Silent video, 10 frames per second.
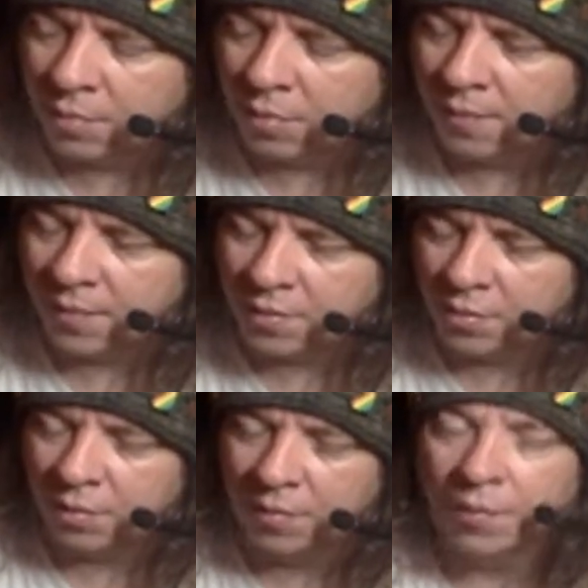more of the
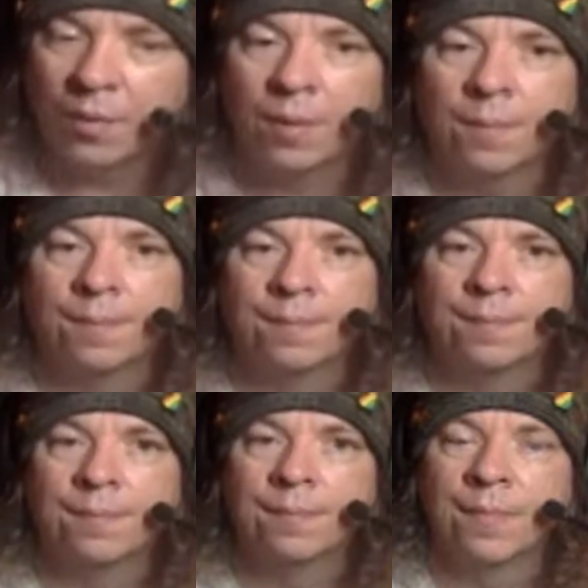truth where
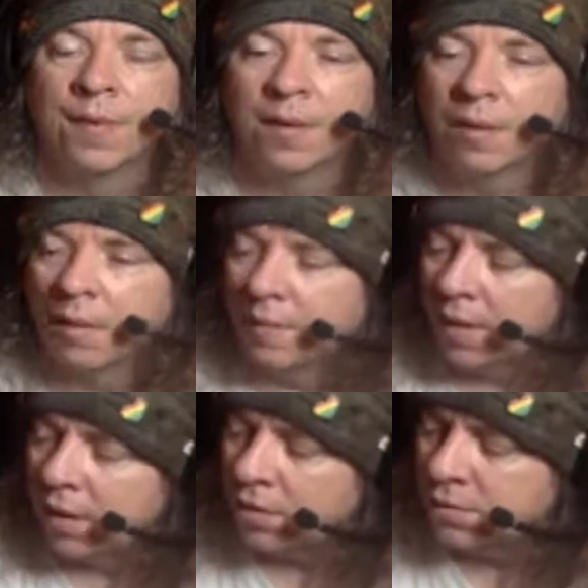
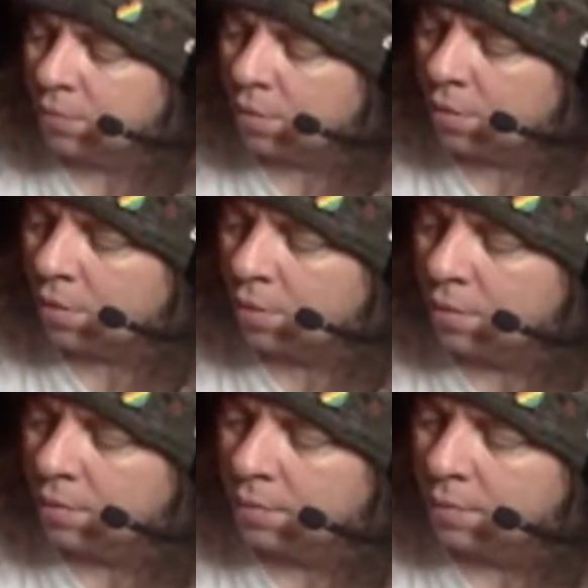things were,
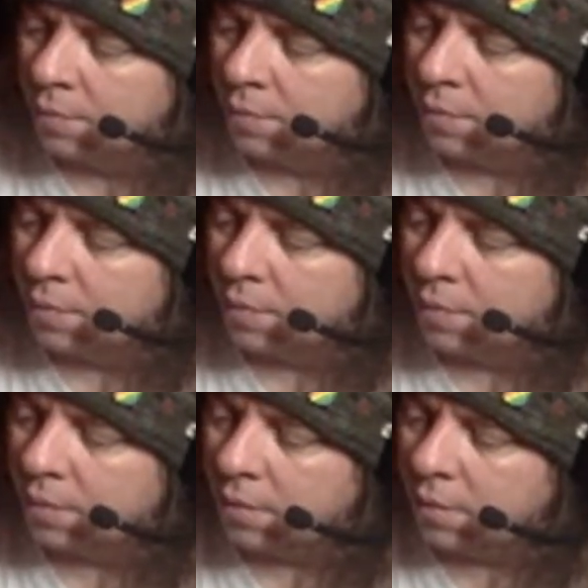
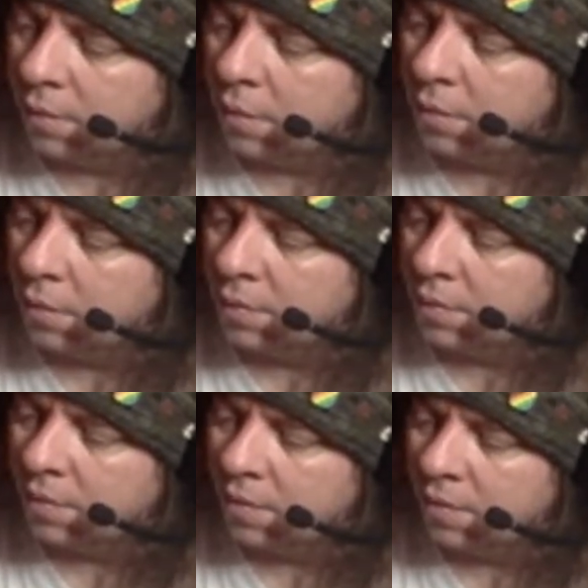you know,
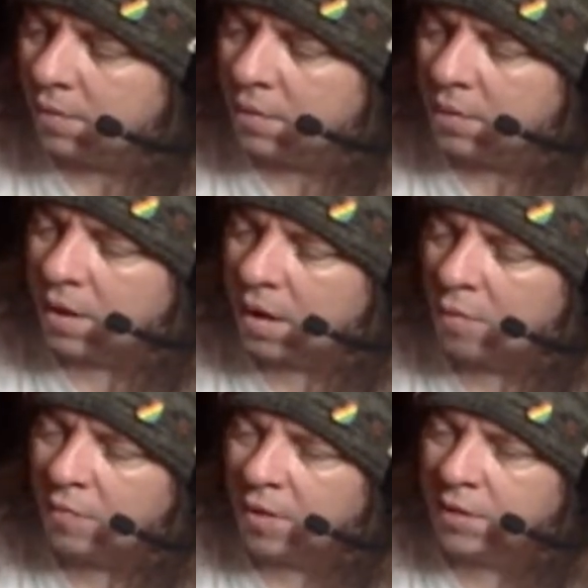
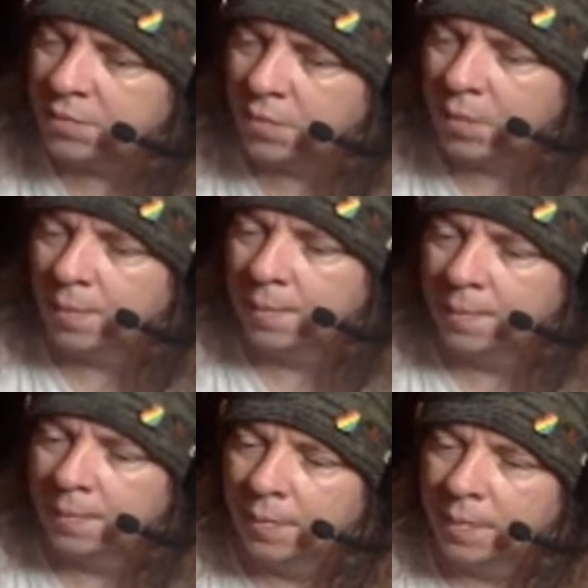how things were
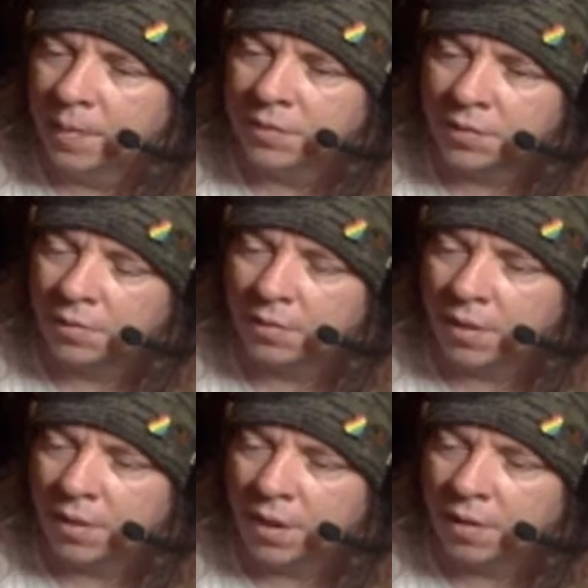
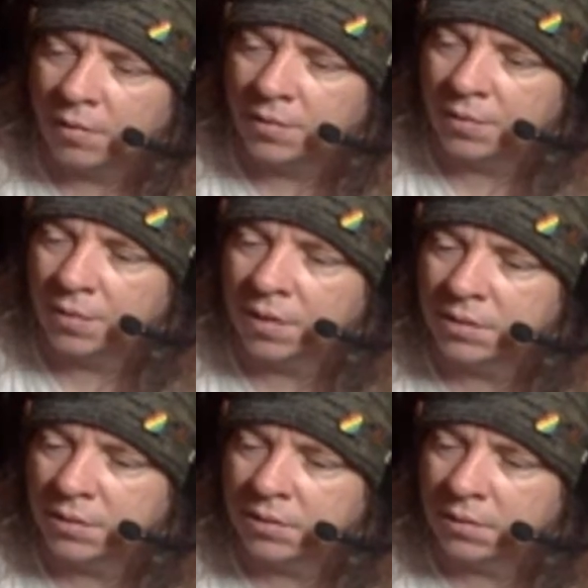how
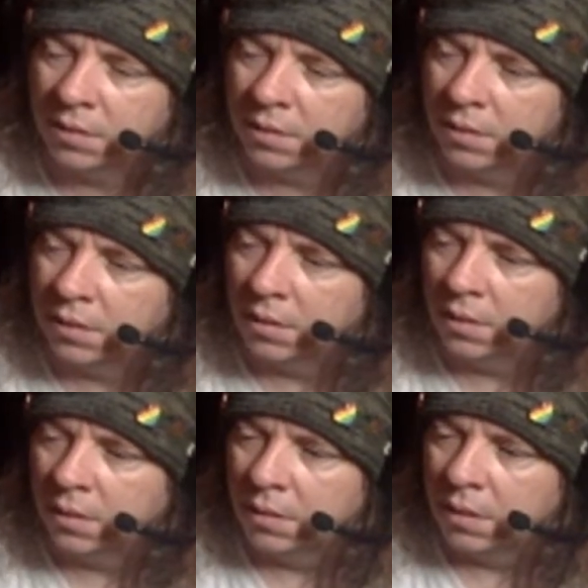stories
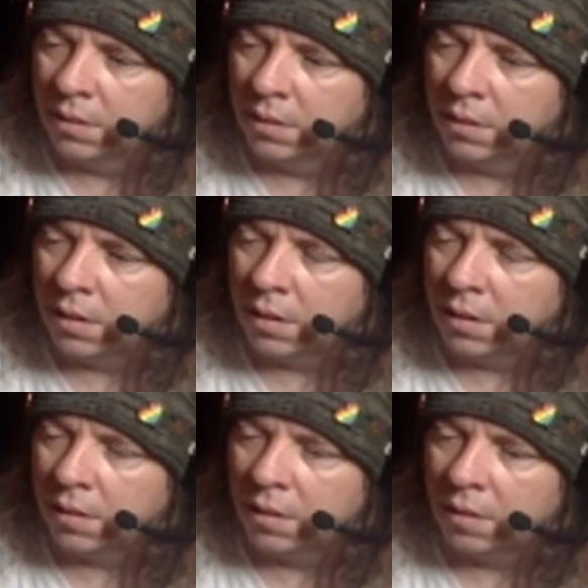
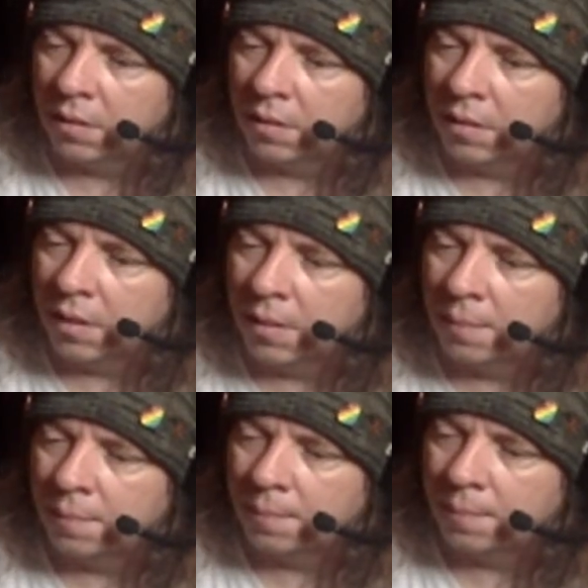and um